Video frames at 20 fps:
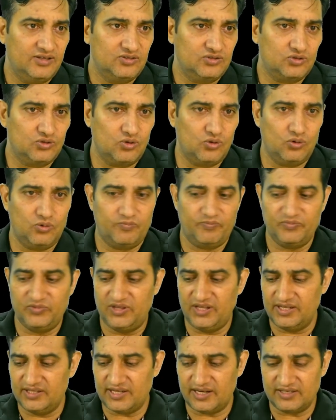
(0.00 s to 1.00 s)
So
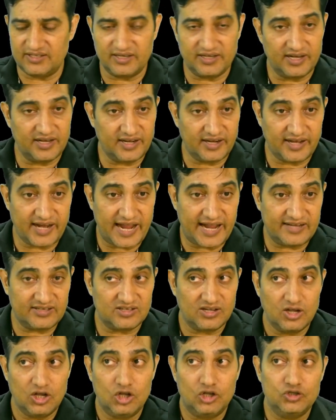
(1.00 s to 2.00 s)
these are certain attacks
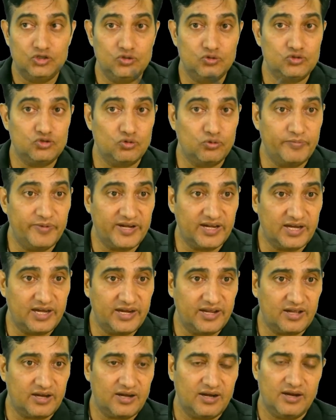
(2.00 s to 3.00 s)
you should be
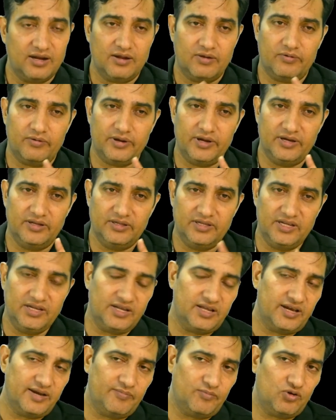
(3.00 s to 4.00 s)
clear in the
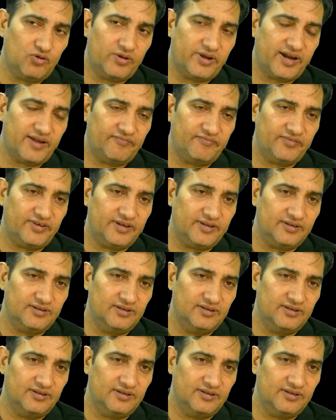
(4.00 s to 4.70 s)
cryptography.